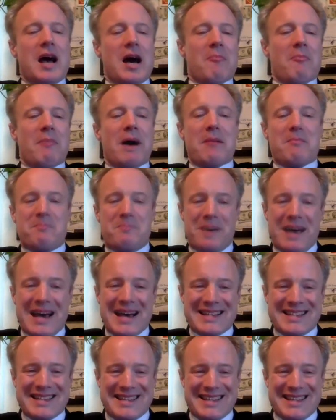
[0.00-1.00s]
My
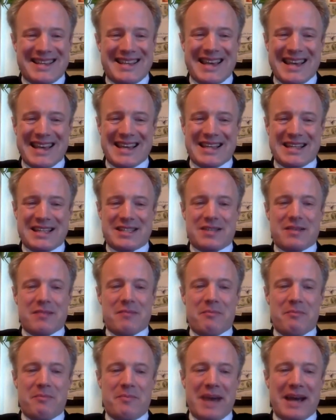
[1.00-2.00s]
best is
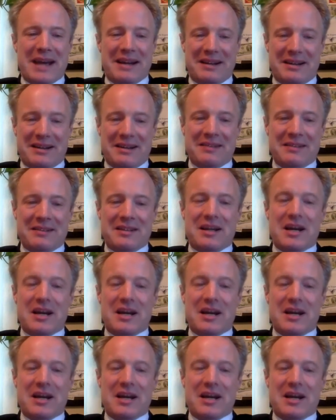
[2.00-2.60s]
better